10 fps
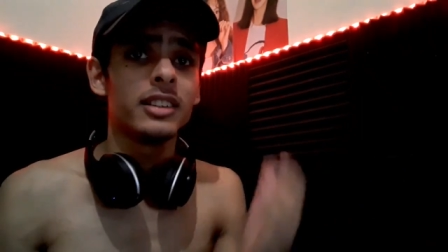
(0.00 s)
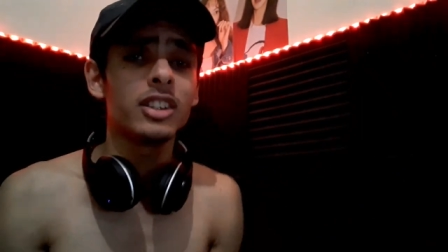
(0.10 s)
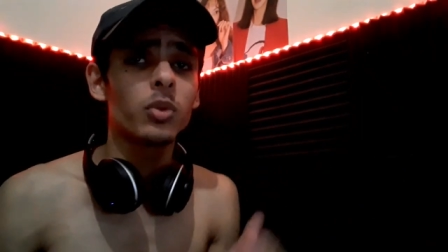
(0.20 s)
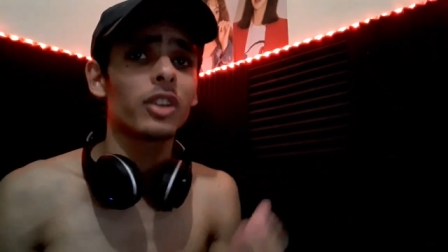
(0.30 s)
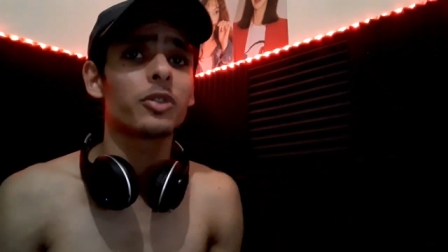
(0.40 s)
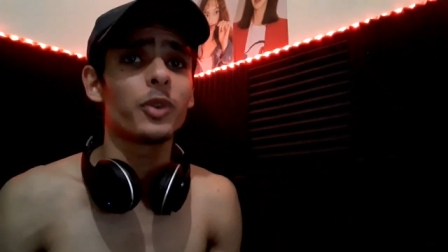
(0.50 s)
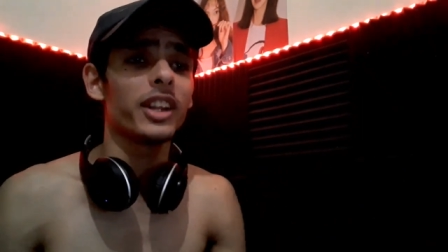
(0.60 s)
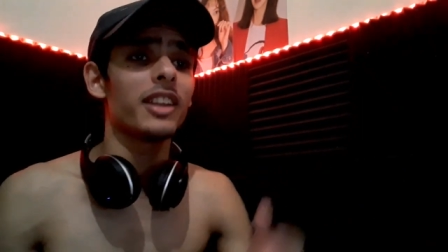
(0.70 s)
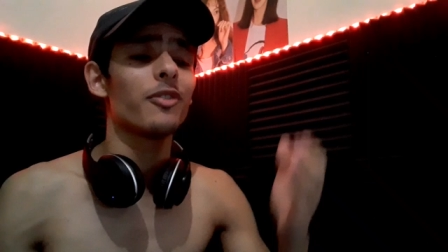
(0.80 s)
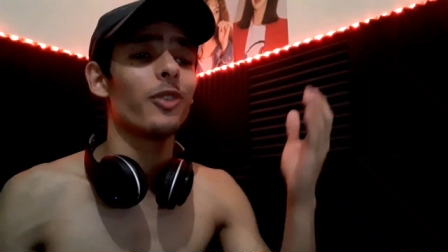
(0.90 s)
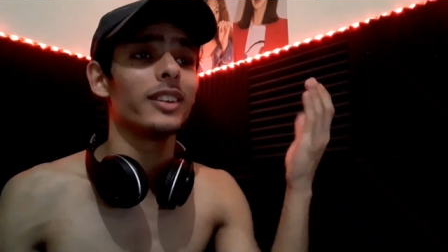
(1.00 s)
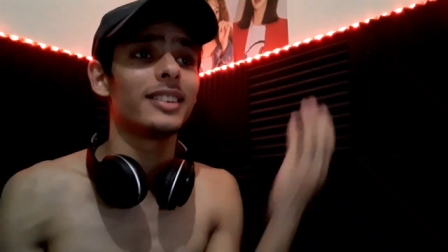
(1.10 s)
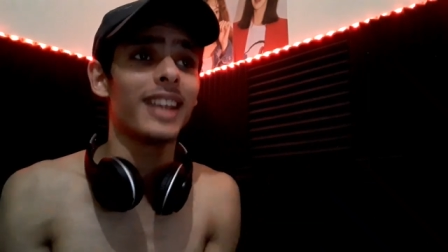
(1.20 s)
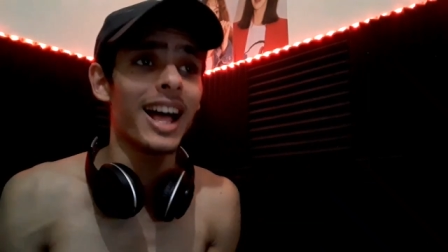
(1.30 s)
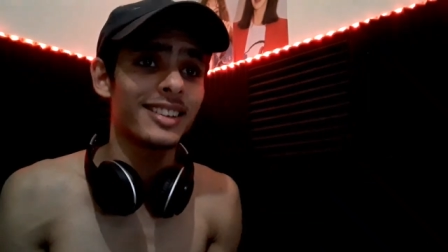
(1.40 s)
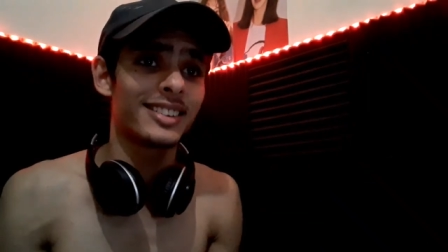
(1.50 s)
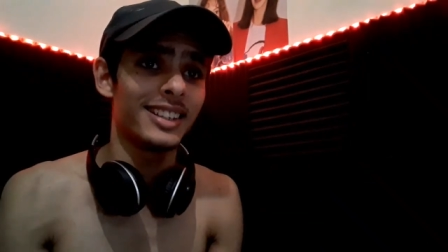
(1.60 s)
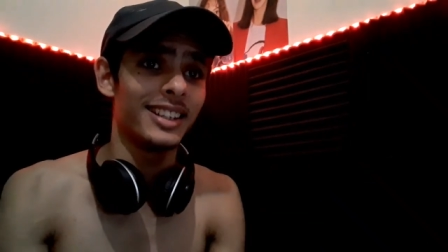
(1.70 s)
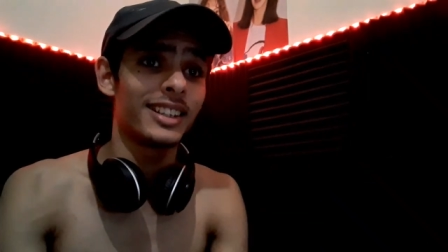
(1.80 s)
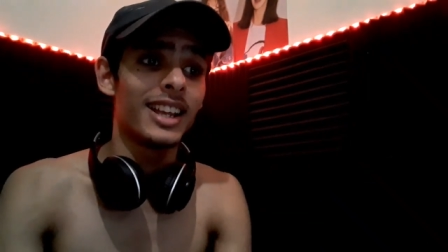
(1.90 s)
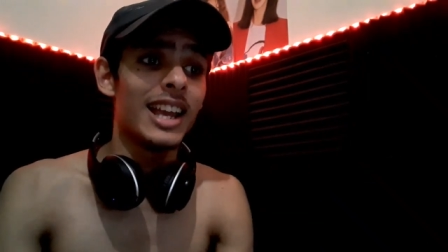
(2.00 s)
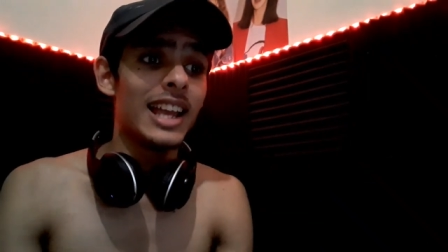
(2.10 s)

This was freaking fantastic.